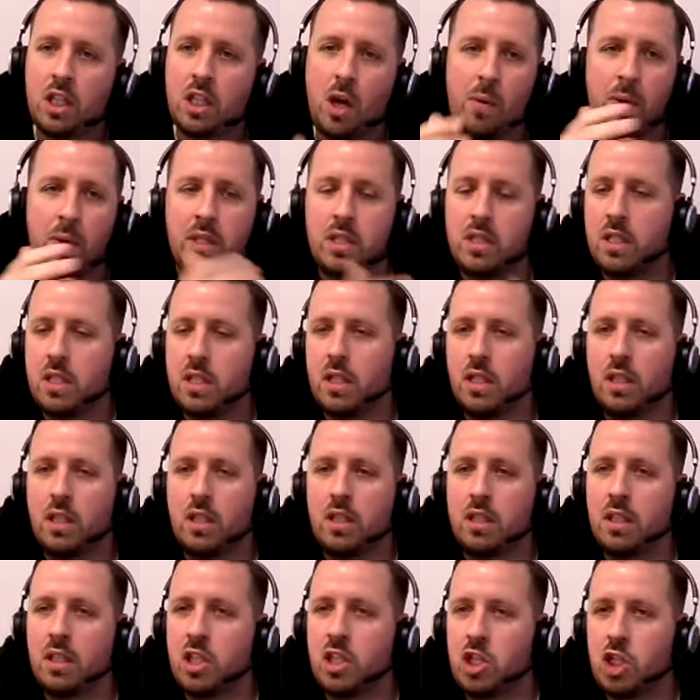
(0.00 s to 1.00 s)
go into
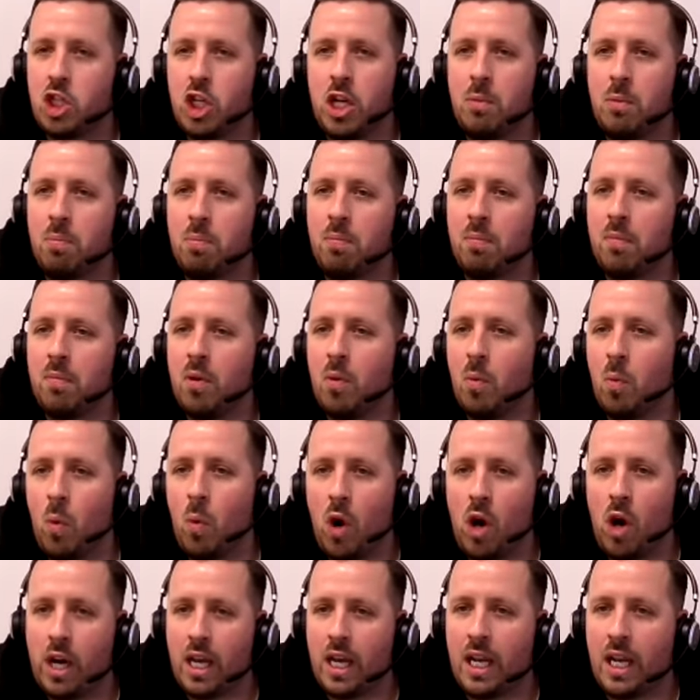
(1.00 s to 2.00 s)
the gym,
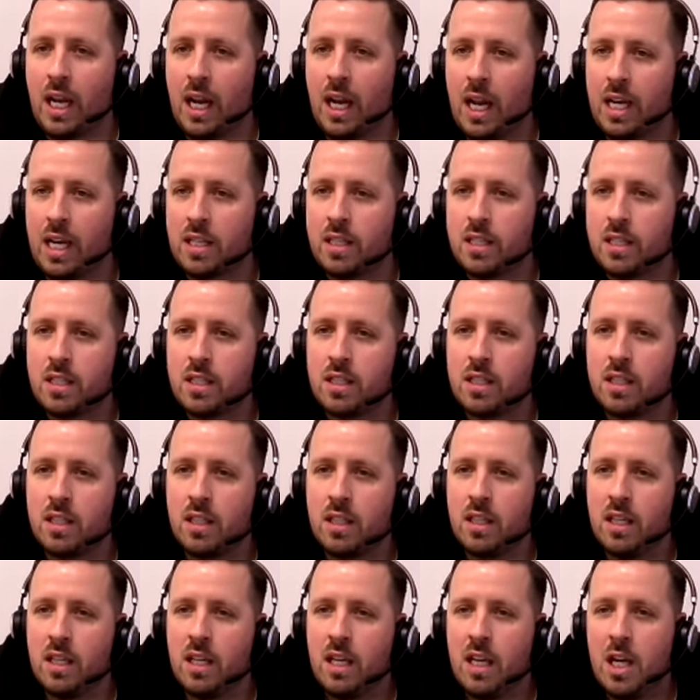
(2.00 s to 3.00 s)
working less.
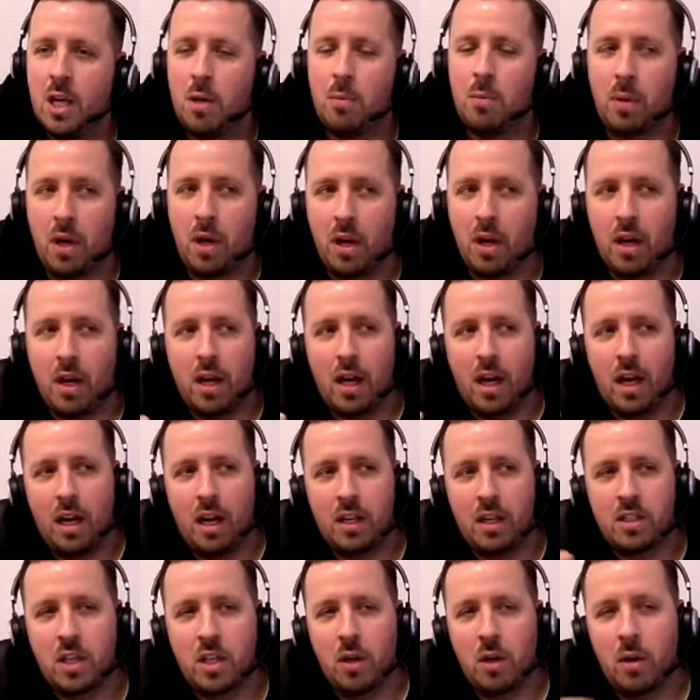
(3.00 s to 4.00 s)
But
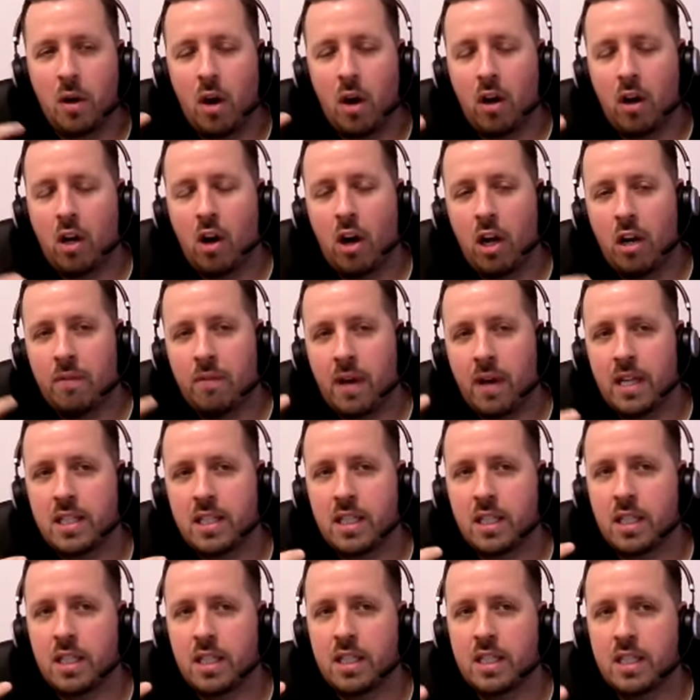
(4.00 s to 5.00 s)
so I kind of had
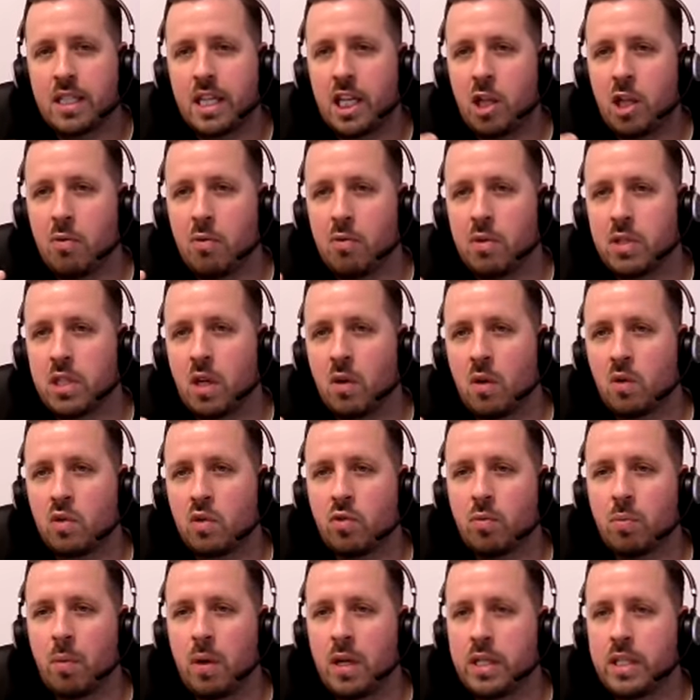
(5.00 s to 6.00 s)
to see the
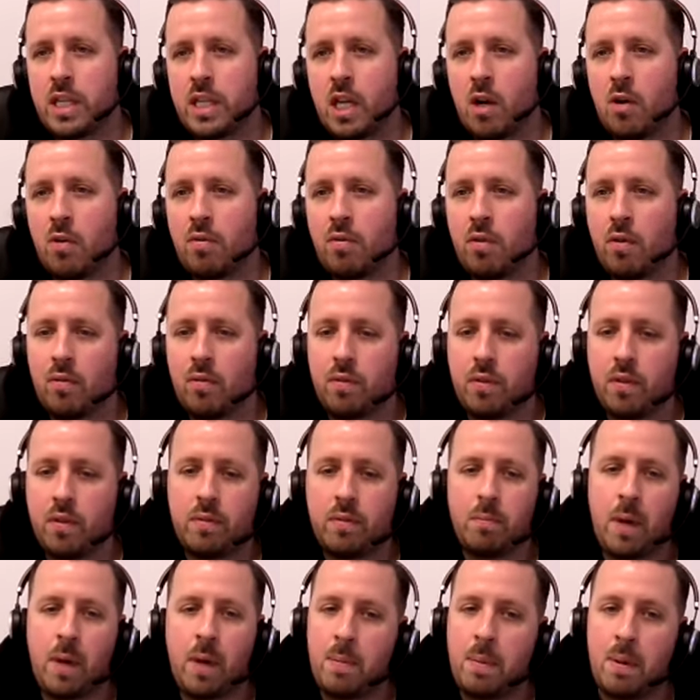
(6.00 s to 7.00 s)
results for myself of
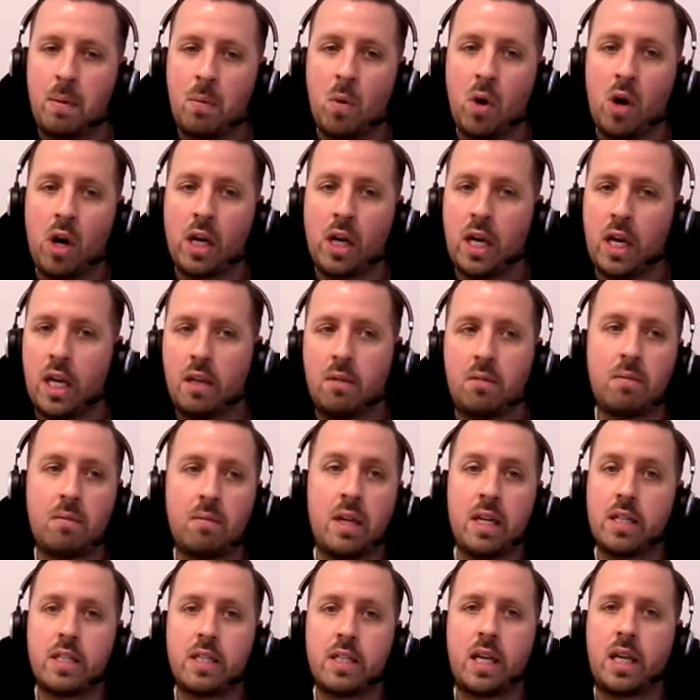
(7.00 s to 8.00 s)
maybe working,
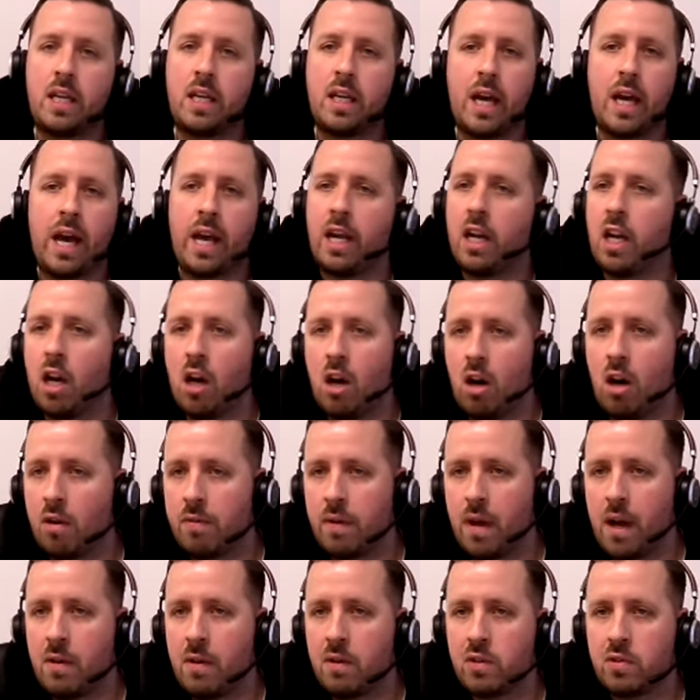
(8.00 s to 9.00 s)
say, eight and a
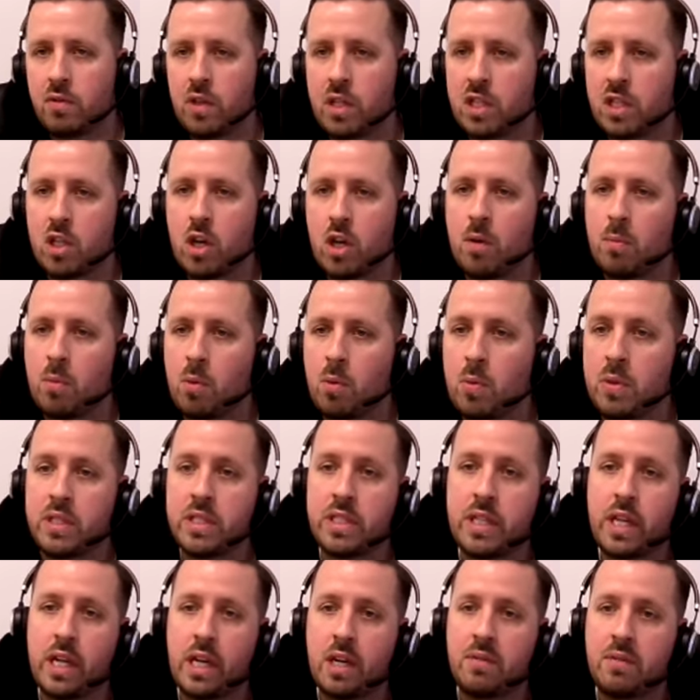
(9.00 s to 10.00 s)
half hours, for example,
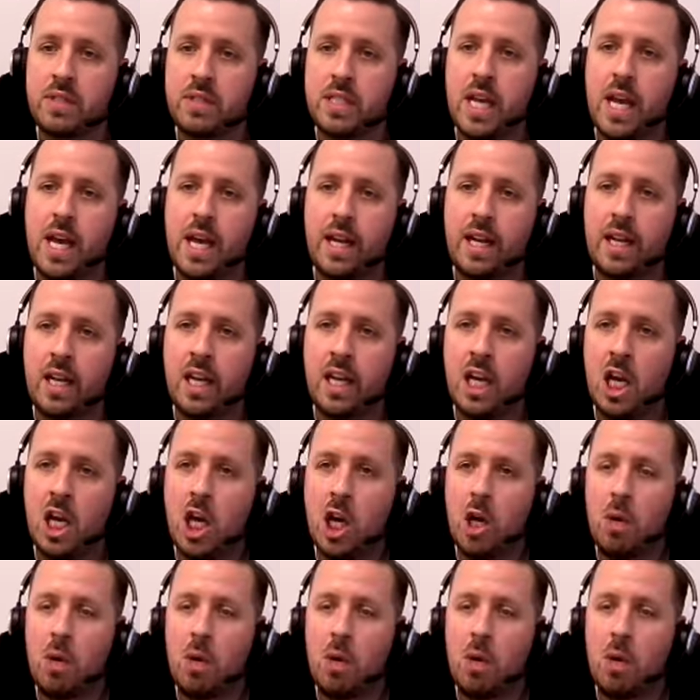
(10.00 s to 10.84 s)
instead of ten,